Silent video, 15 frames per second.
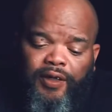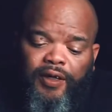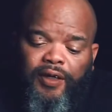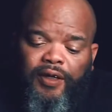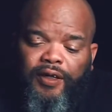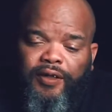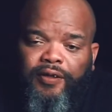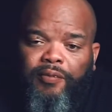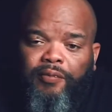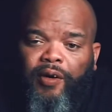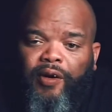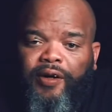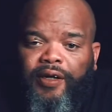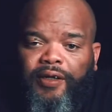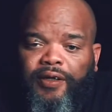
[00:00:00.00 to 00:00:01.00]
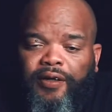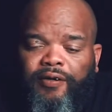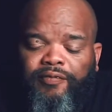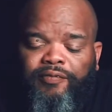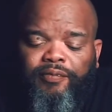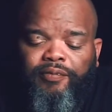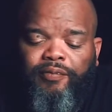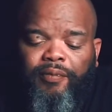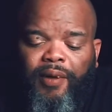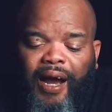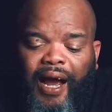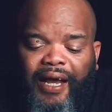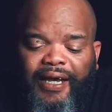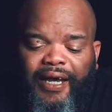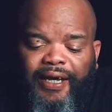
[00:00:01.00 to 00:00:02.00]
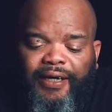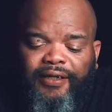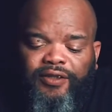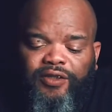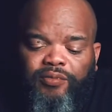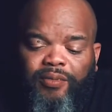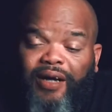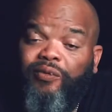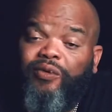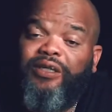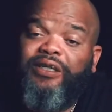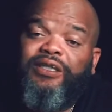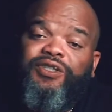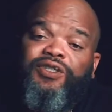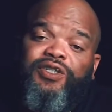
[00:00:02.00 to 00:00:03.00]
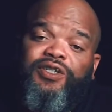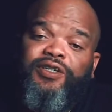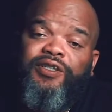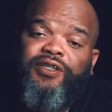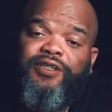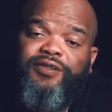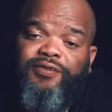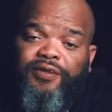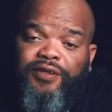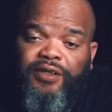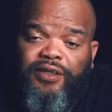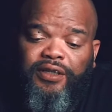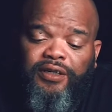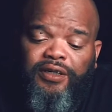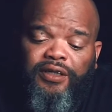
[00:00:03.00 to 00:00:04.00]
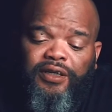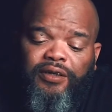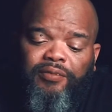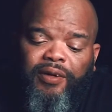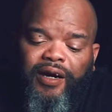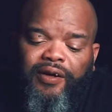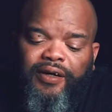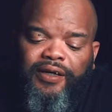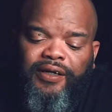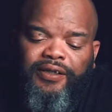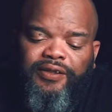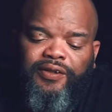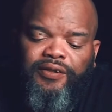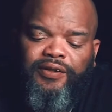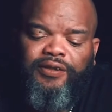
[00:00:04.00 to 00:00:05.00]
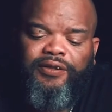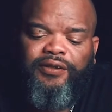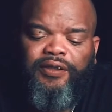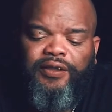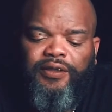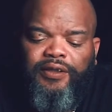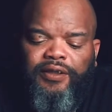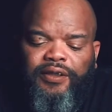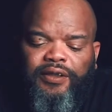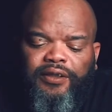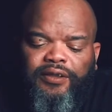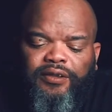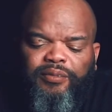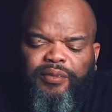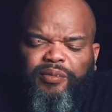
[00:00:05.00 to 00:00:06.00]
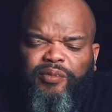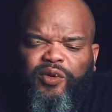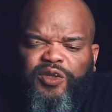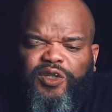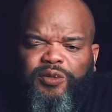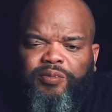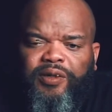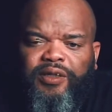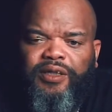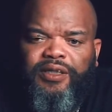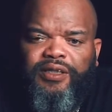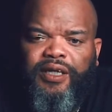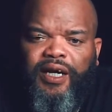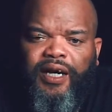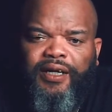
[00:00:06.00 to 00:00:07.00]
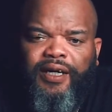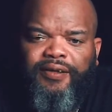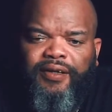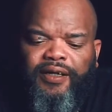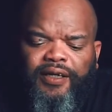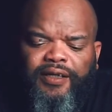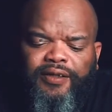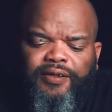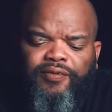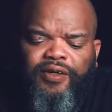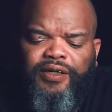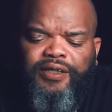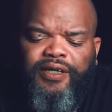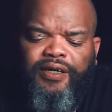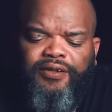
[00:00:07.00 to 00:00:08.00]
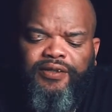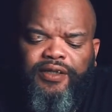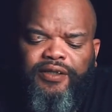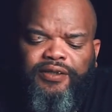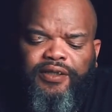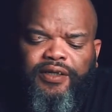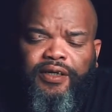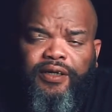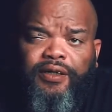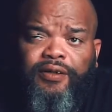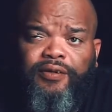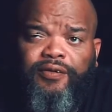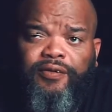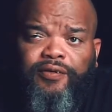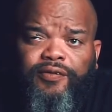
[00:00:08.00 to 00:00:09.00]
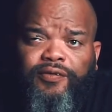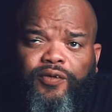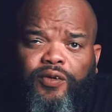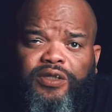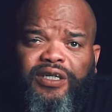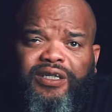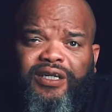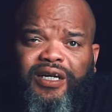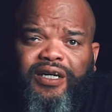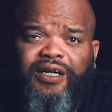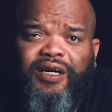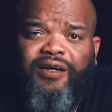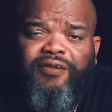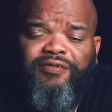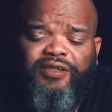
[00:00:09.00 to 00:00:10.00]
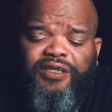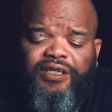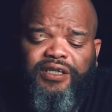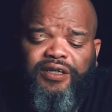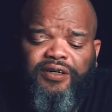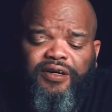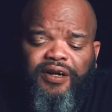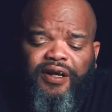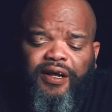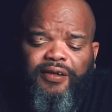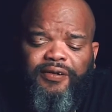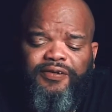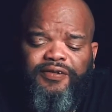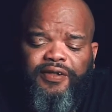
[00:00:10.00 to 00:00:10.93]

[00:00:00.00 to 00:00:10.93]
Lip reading: in the market of buying, you might want to consider this for the E mount. It is on the little bit more spendy side. I think it retails at $14.99, $1,500.